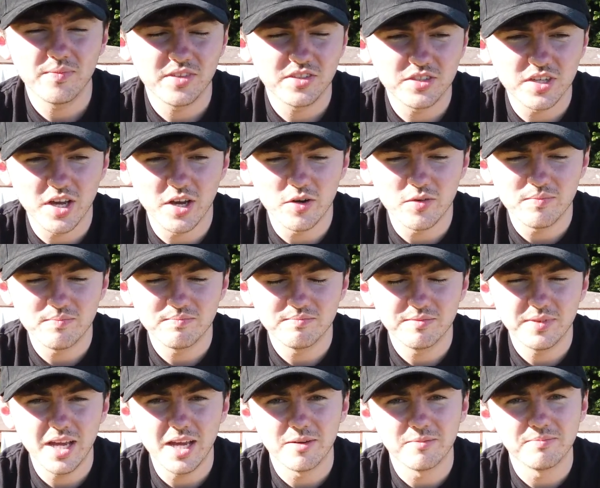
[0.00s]
So
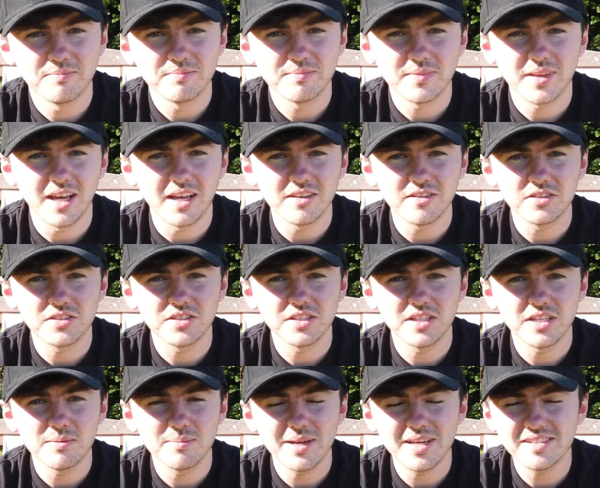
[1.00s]
yeah, that is
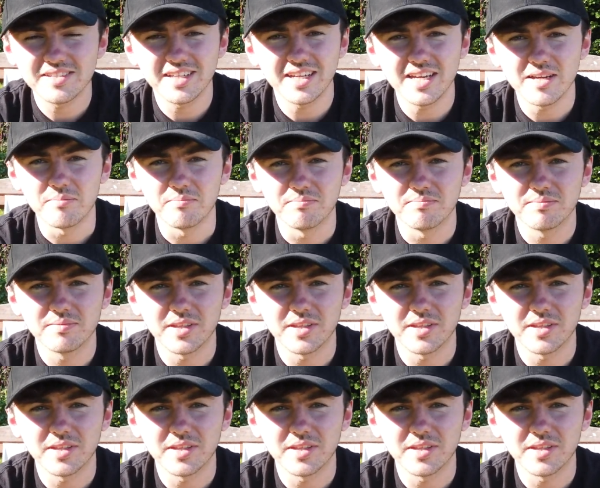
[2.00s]
basically it.